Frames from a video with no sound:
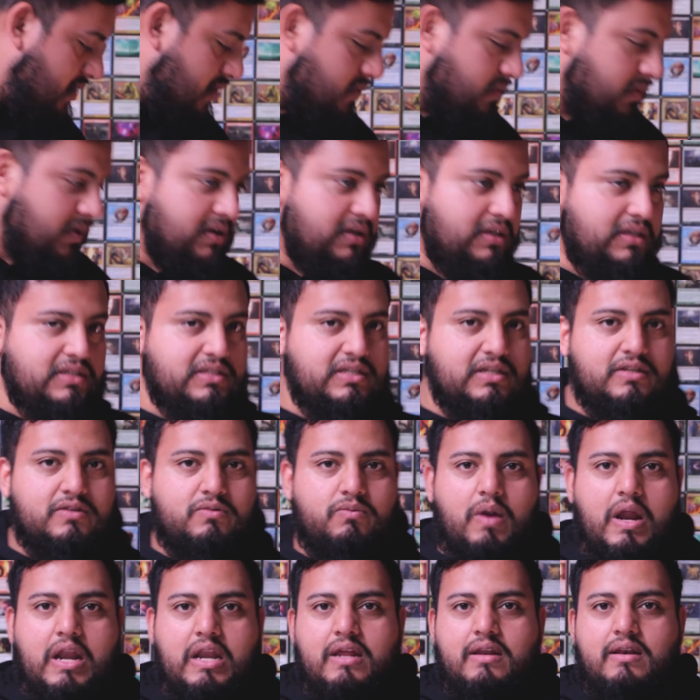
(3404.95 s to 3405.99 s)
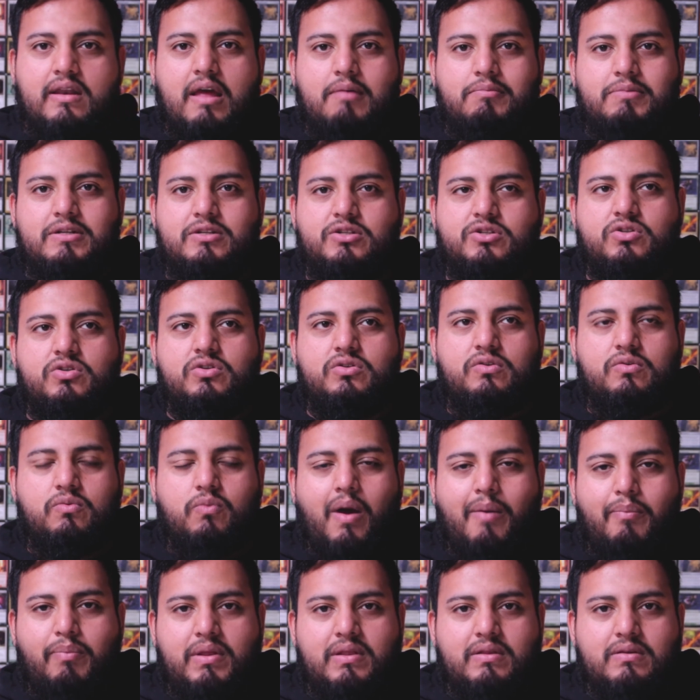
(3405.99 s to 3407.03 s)
1d6 radiant damage to
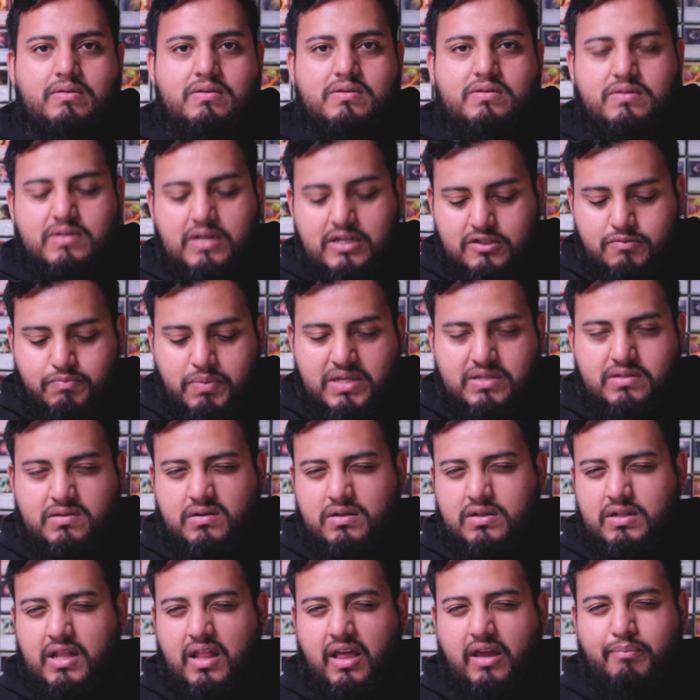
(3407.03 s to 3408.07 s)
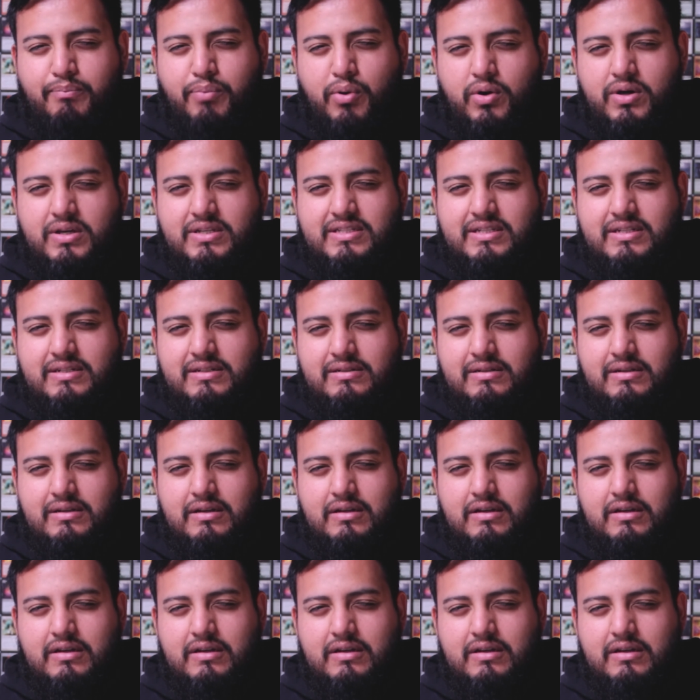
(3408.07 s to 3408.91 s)
weapons. It's basically like poison.